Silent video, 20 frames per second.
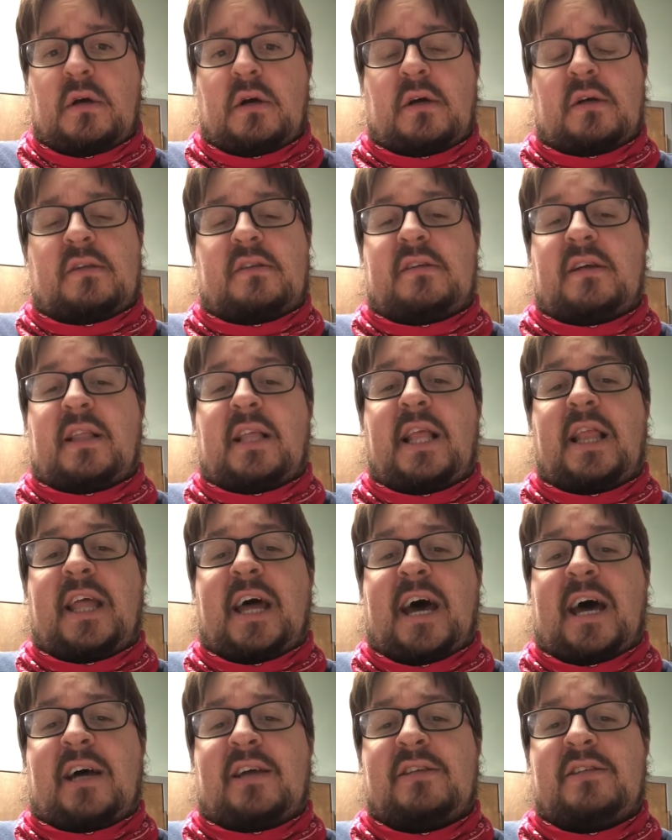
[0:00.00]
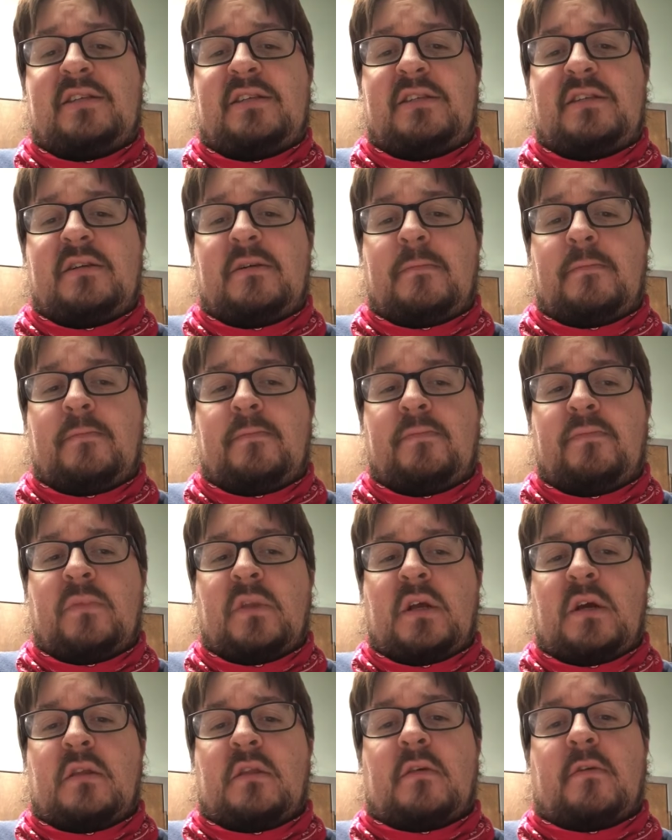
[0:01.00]
until at last
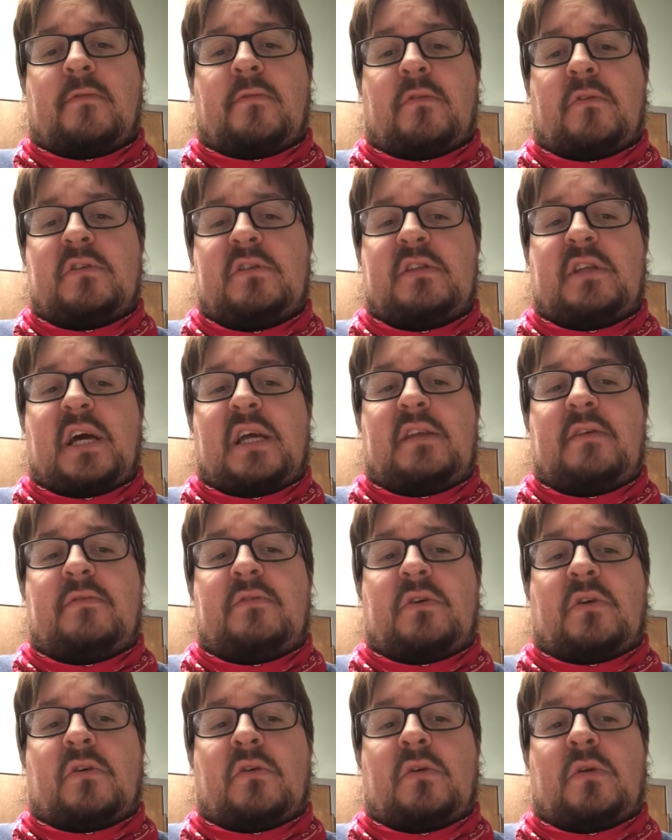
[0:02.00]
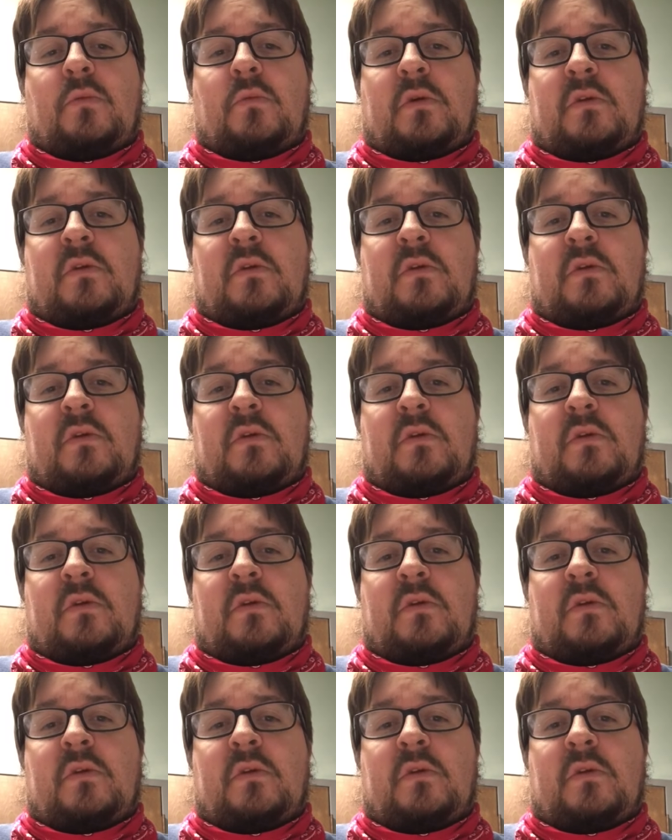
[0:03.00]
the first light of dawn